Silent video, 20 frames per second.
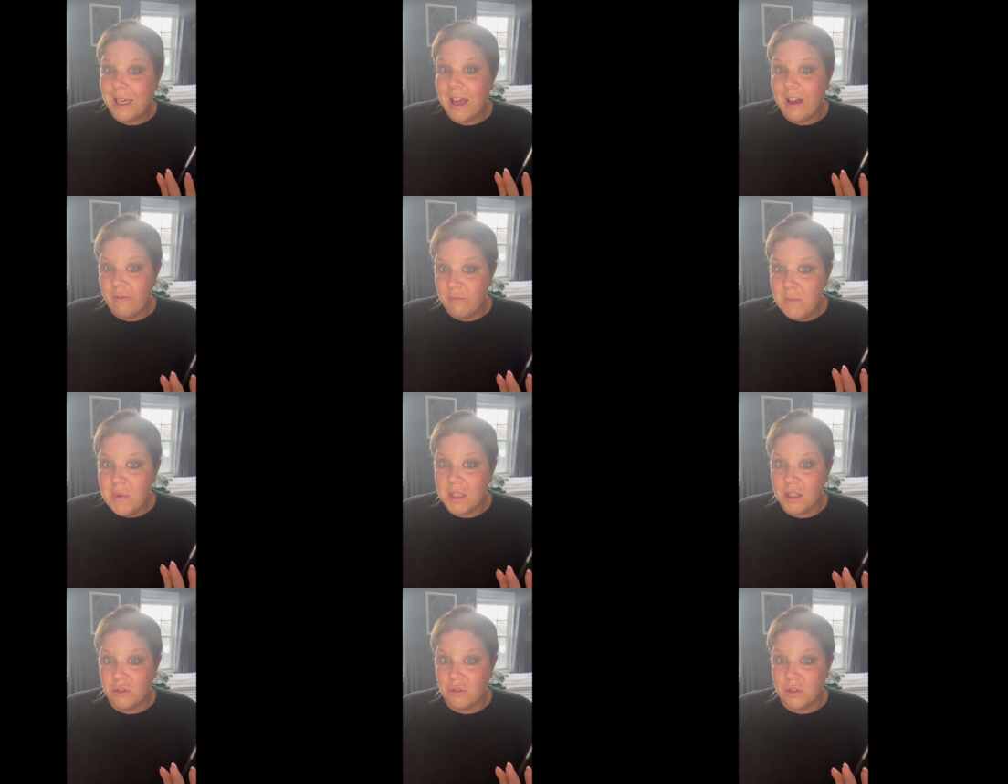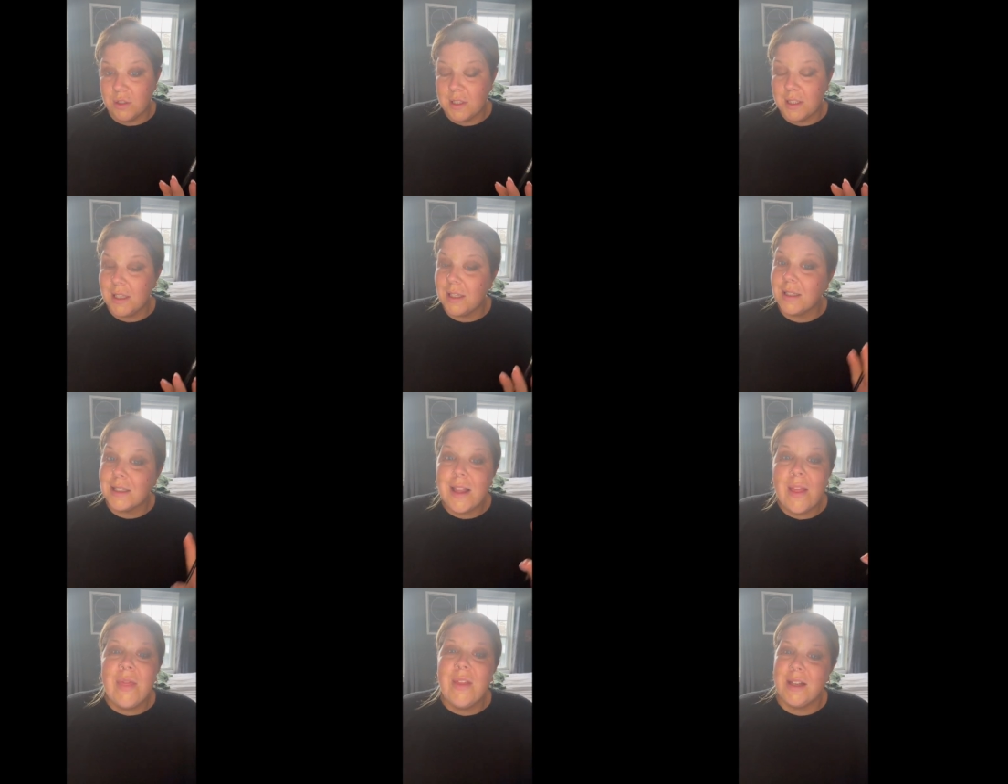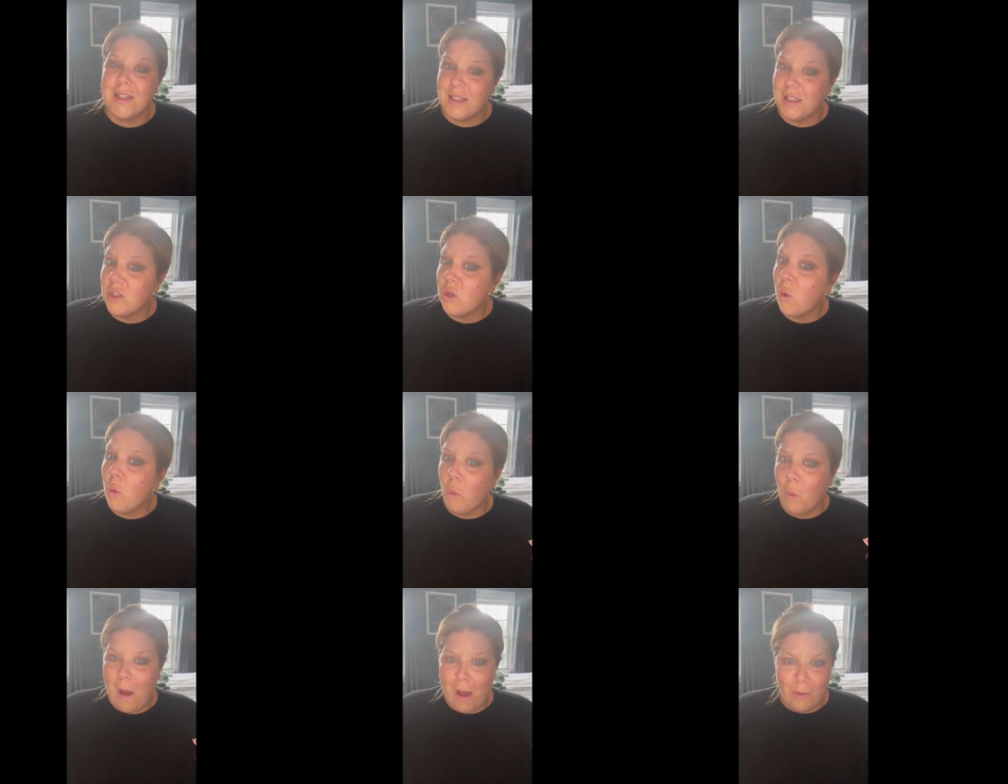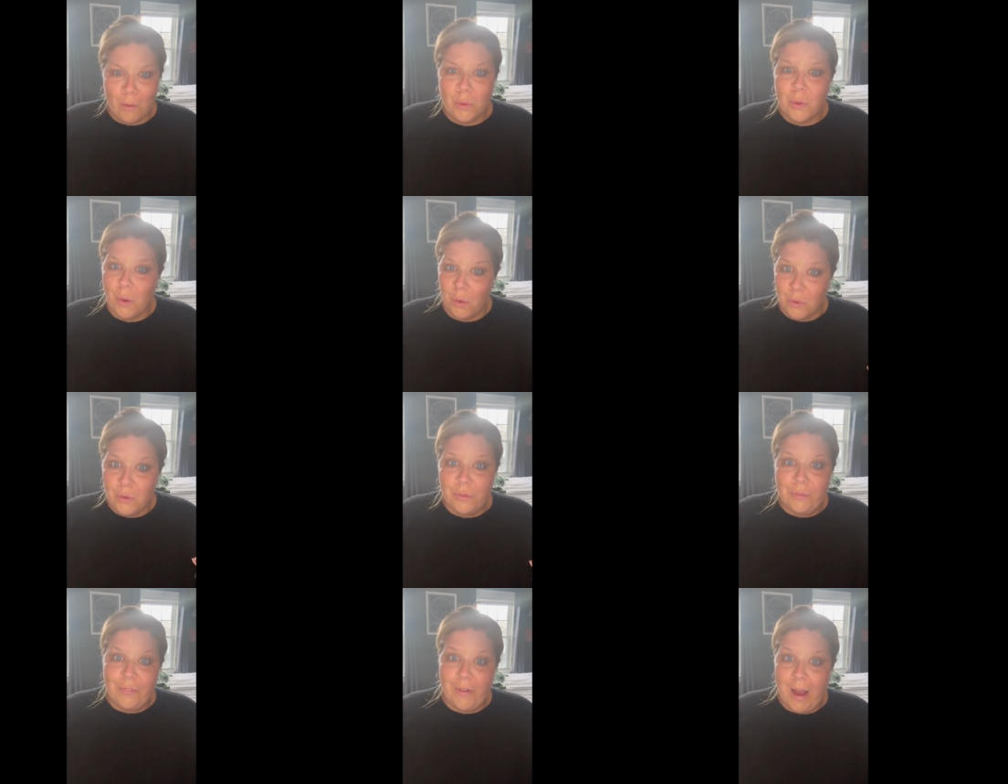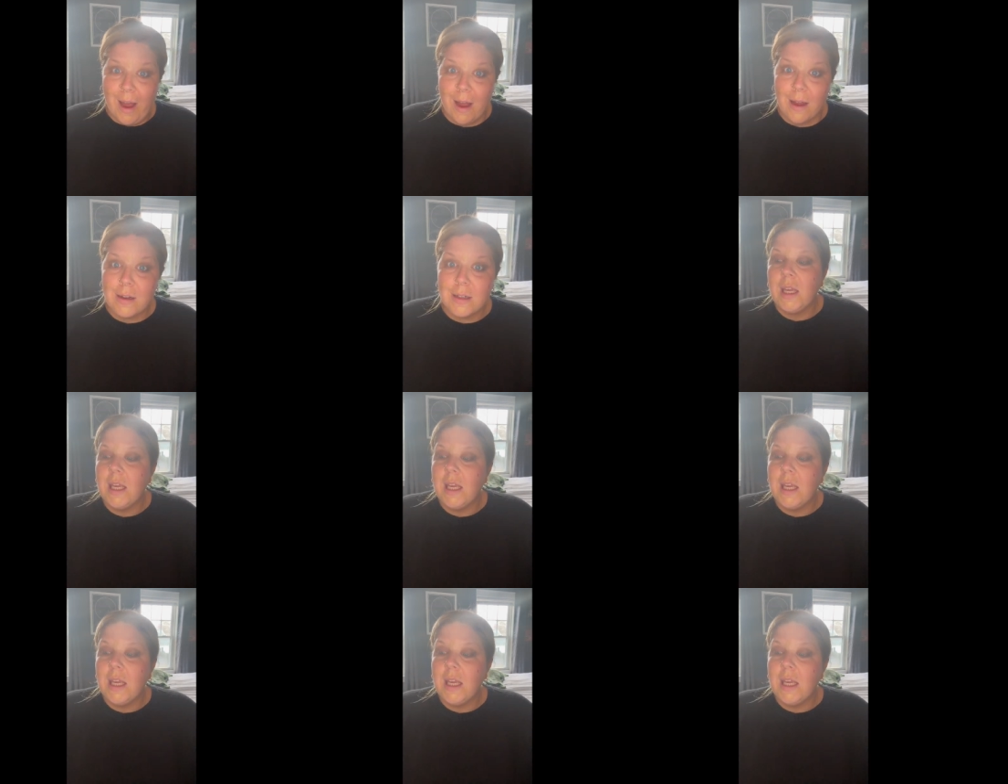have mistresses. This is a well-known fact.